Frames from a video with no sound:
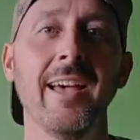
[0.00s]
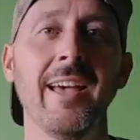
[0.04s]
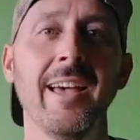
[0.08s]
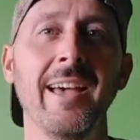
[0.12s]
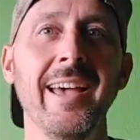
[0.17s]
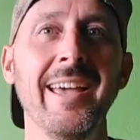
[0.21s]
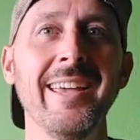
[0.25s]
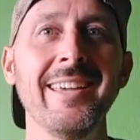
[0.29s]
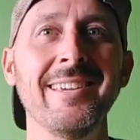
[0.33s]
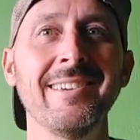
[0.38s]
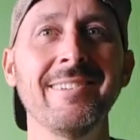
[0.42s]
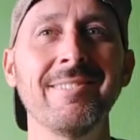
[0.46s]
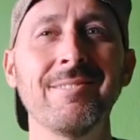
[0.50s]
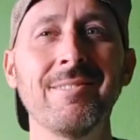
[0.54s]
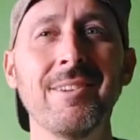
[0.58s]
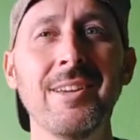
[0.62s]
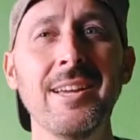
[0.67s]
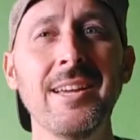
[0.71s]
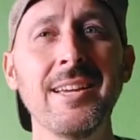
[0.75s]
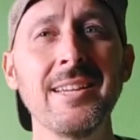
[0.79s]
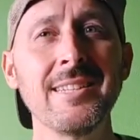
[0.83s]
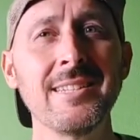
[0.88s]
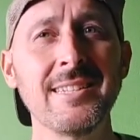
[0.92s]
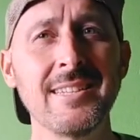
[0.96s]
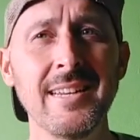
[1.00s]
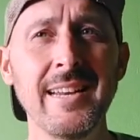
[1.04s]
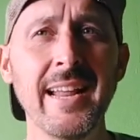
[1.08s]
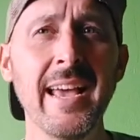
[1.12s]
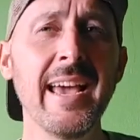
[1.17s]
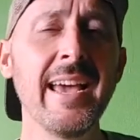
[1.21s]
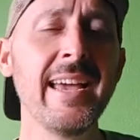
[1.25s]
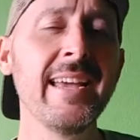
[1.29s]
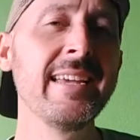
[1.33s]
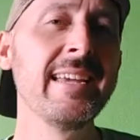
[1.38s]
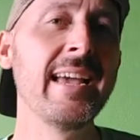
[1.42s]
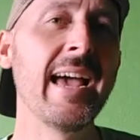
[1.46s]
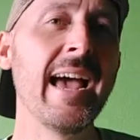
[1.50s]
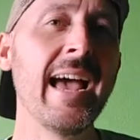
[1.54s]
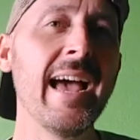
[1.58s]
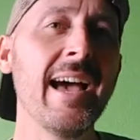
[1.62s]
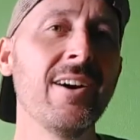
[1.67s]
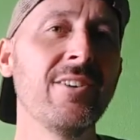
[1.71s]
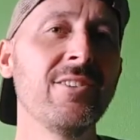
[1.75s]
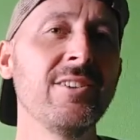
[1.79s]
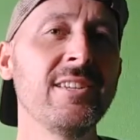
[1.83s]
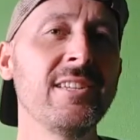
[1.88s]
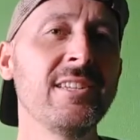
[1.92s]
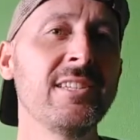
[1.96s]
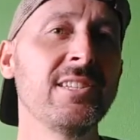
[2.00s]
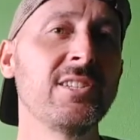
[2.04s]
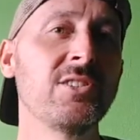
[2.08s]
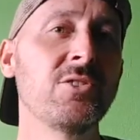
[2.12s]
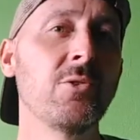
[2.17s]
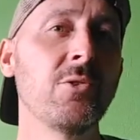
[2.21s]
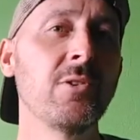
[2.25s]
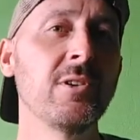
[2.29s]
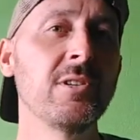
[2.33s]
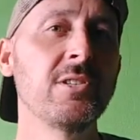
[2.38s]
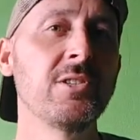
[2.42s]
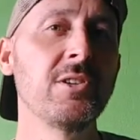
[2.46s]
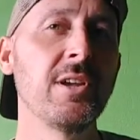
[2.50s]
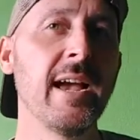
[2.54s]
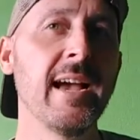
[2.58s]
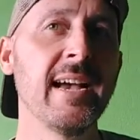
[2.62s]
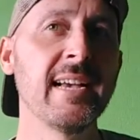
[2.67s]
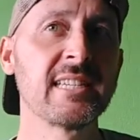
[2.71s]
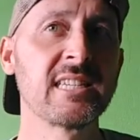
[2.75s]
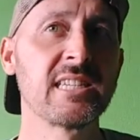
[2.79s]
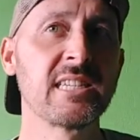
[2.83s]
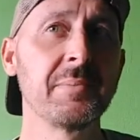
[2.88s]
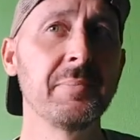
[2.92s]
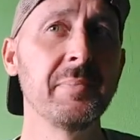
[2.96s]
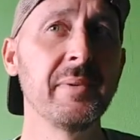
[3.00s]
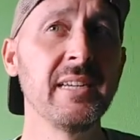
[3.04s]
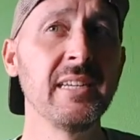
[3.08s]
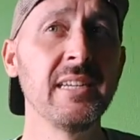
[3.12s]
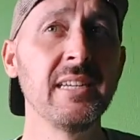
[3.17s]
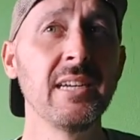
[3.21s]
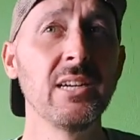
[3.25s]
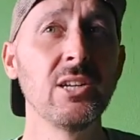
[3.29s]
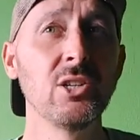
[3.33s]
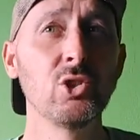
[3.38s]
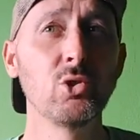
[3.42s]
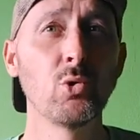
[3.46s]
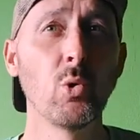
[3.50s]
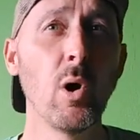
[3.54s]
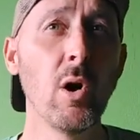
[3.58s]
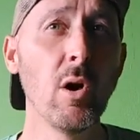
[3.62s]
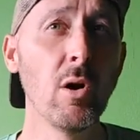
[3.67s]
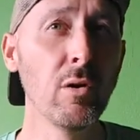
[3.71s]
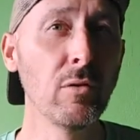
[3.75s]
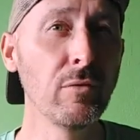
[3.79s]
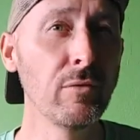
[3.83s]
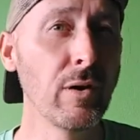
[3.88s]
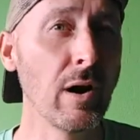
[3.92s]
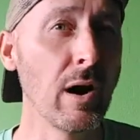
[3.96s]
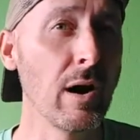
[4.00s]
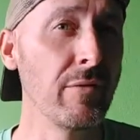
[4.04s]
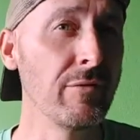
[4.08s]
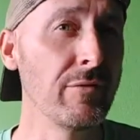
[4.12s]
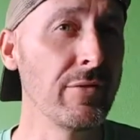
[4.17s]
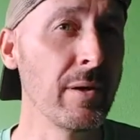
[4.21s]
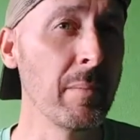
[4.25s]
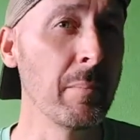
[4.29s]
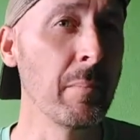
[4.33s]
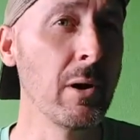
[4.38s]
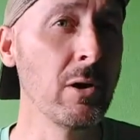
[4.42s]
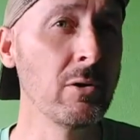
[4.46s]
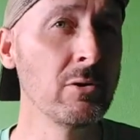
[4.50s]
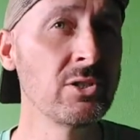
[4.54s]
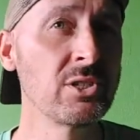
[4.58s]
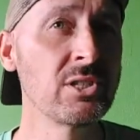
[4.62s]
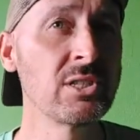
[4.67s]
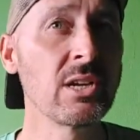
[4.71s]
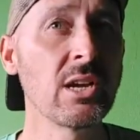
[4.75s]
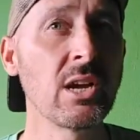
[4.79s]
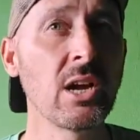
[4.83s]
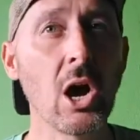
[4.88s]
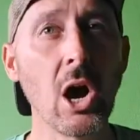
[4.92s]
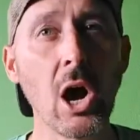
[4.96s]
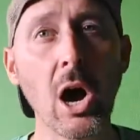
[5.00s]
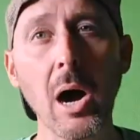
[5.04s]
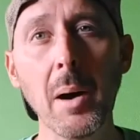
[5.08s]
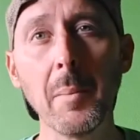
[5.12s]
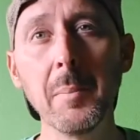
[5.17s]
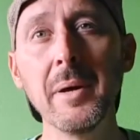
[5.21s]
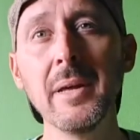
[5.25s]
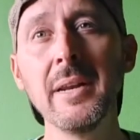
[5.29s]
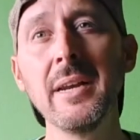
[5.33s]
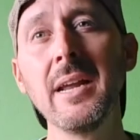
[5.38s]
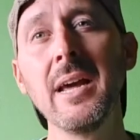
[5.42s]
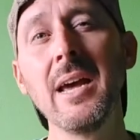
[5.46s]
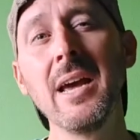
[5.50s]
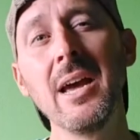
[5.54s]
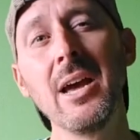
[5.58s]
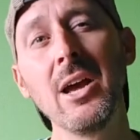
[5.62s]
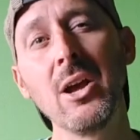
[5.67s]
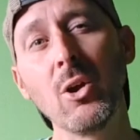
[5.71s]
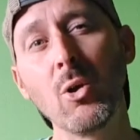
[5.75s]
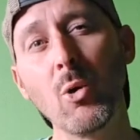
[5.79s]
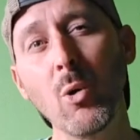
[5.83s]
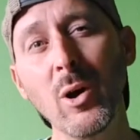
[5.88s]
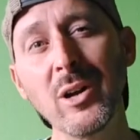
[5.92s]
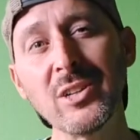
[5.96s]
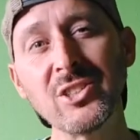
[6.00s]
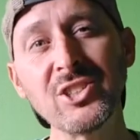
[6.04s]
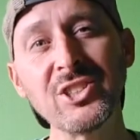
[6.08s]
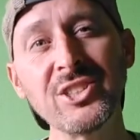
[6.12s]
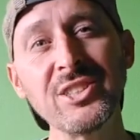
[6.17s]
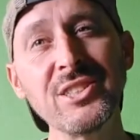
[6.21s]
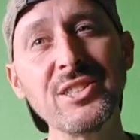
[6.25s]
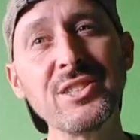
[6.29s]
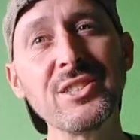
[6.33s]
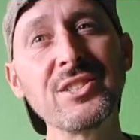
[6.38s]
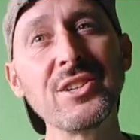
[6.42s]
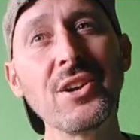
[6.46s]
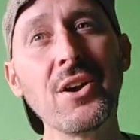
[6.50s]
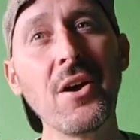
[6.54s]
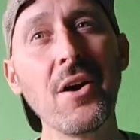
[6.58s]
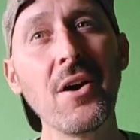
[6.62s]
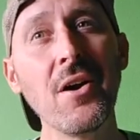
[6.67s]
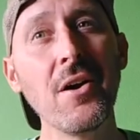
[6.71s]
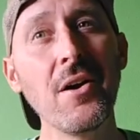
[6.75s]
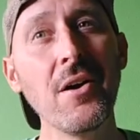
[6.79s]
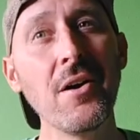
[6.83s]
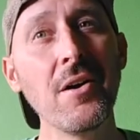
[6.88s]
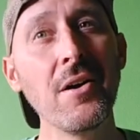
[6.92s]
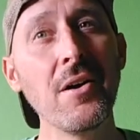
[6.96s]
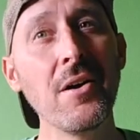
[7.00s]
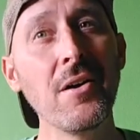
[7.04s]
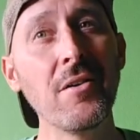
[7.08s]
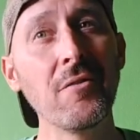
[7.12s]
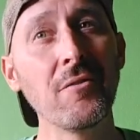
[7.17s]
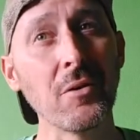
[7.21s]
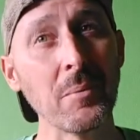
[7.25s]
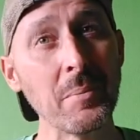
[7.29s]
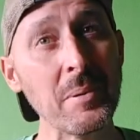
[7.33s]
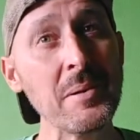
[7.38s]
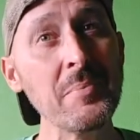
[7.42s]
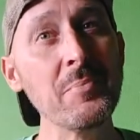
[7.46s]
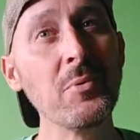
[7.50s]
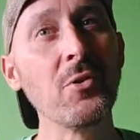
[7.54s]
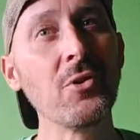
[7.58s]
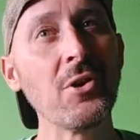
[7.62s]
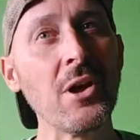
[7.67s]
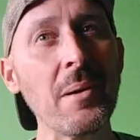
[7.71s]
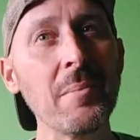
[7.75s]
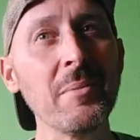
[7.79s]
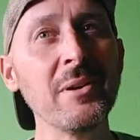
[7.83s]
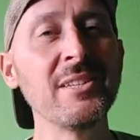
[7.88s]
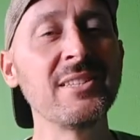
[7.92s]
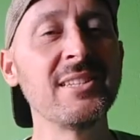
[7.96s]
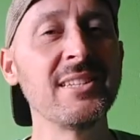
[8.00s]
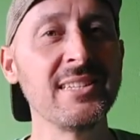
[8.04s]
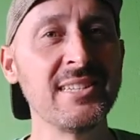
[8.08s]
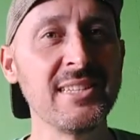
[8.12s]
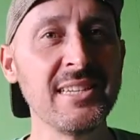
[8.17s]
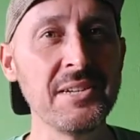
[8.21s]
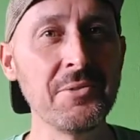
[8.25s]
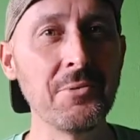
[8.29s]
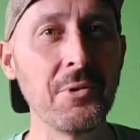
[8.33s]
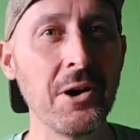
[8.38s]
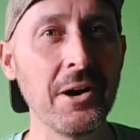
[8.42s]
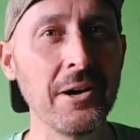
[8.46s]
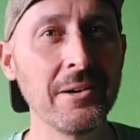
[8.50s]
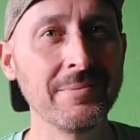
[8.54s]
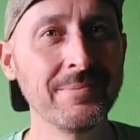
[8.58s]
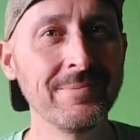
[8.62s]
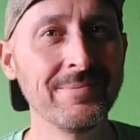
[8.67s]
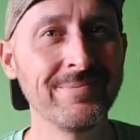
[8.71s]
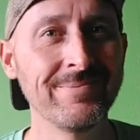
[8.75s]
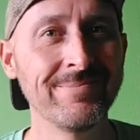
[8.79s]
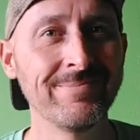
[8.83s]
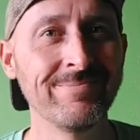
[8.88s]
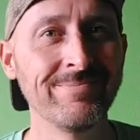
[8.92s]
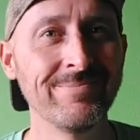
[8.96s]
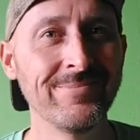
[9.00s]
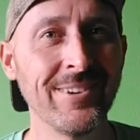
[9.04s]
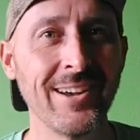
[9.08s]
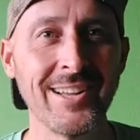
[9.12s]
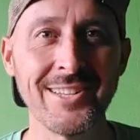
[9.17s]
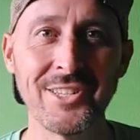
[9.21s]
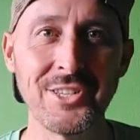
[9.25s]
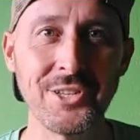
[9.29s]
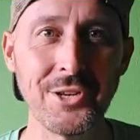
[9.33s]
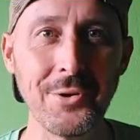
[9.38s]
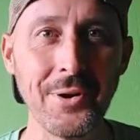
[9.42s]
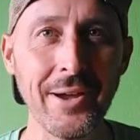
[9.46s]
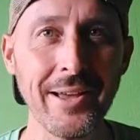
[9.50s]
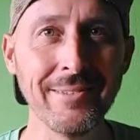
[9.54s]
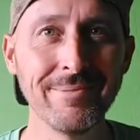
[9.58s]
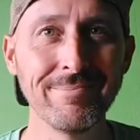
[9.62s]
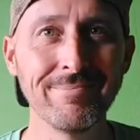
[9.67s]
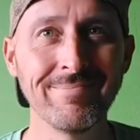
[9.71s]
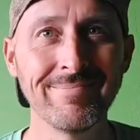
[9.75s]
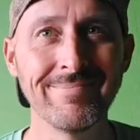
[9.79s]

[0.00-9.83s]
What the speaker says: Hey, today Allie is going to ask me 12 of the most common questions for people coming to Zihua. Let's do it.